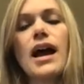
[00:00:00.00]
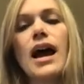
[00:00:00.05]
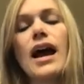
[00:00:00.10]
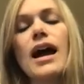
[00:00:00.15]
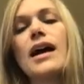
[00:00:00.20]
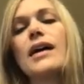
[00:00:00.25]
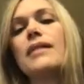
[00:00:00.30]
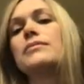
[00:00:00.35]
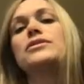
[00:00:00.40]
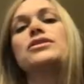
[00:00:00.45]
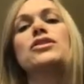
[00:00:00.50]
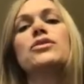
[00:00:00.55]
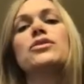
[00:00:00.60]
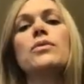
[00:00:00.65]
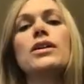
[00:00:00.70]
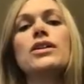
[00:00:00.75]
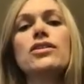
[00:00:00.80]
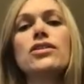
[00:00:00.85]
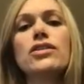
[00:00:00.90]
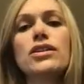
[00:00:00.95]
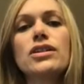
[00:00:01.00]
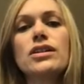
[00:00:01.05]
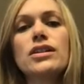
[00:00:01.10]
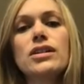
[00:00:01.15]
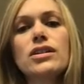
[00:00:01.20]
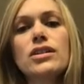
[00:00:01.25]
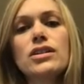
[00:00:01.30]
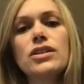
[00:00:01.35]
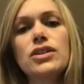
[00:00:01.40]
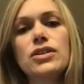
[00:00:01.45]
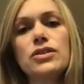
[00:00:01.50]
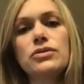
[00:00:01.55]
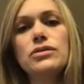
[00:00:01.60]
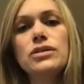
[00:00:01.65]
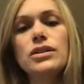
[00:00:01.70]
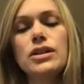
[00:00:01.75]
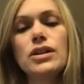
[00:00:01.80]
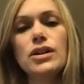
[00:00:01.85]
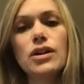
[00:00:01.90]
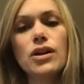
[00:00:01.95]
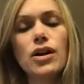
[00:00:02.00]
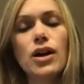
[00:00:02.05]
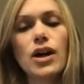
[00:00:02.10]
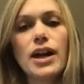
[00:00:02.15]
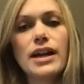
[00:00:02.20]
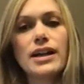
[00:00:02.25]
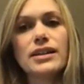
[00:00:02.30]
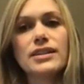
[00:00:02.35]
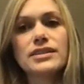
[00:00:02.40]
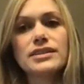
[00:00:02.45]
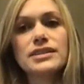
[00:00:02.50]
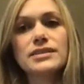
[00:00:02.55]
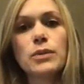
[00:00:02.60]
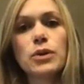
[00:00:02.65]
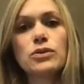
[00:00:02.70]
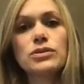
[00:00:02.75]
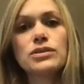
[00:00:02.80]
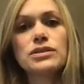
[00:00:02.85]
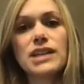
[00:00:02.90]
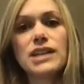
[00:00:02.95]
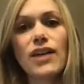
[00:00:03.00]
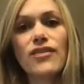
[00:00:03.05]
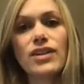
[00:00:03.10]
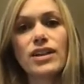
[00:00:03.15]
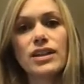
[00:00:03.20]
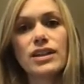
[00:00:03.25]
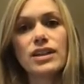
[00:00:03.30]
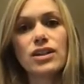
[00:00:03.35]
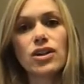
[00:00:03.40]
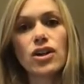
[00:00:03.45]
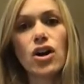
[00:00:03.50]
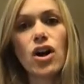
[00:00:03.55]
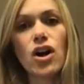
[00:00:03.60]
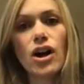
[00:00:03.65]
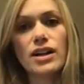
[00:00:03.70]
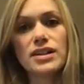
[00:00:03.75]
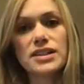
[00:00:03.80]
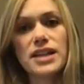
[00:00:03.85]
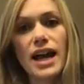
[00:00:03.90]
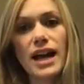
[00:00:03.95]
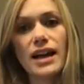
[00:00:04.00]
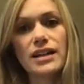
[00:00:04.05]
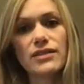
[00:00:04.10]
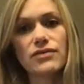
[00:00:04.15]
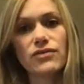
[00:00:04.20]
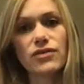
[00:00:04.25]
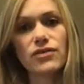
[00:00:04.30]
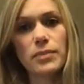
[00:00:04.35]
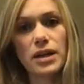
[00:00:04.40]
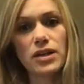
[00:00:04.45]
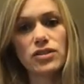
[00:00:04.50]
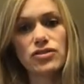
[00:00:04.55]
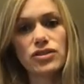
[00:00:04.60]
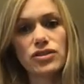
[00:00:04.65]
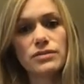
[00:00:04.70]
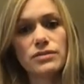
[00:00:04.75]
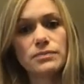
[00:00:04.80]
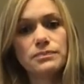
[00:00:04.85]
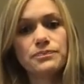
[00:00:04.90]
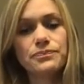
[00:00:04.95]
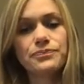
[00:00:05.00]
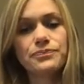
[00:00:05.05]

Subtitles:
So what you're going to include is most definitely your contact information.